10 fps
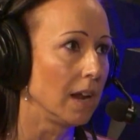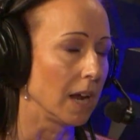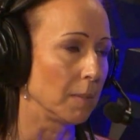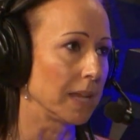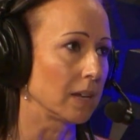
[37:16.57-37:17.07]

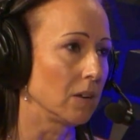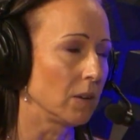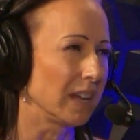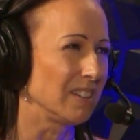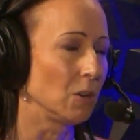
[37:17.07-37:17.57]
I'm like,
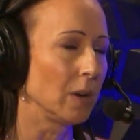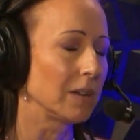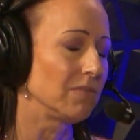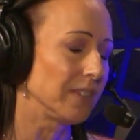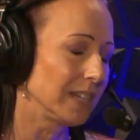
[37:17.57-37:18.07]
okay, you know what?
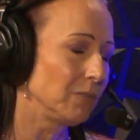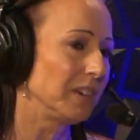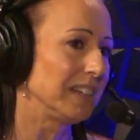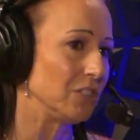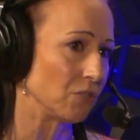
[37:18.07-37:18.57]
I'm feeling
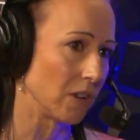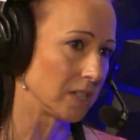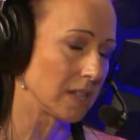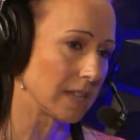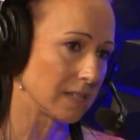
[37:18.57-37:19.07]
really drawn
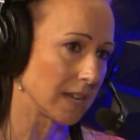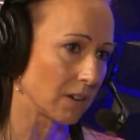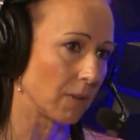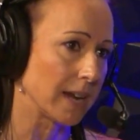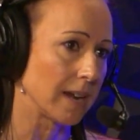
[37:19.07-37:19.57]
to this
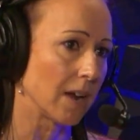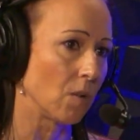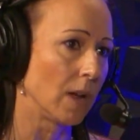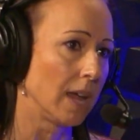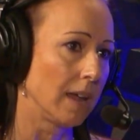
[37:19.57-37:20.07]
deck right now.